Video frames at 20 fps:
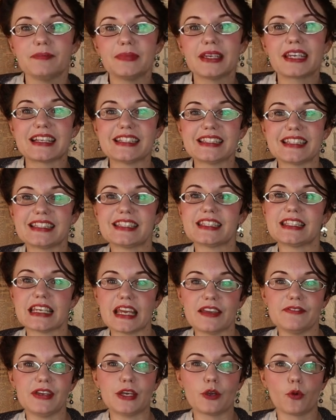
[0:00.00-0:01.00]
because it's
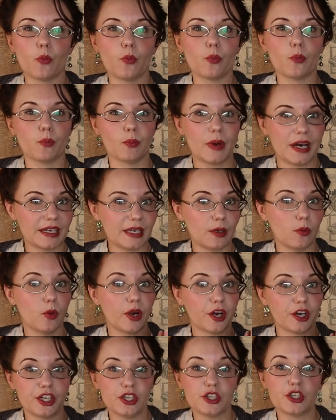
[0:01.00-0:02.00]
saving money
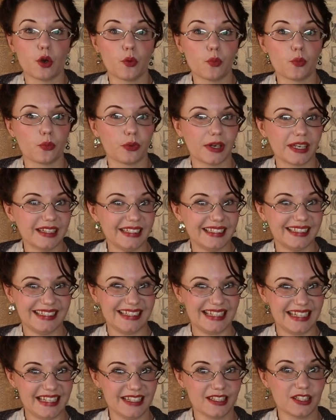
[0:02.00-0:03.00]
where you don't really
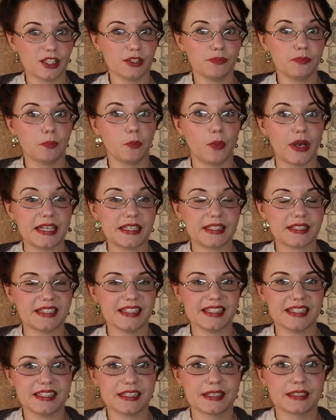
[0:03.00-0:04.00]
need to waste
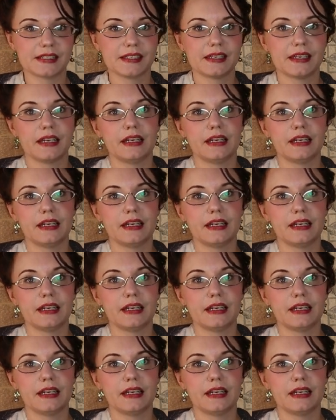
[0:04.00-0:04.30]
it.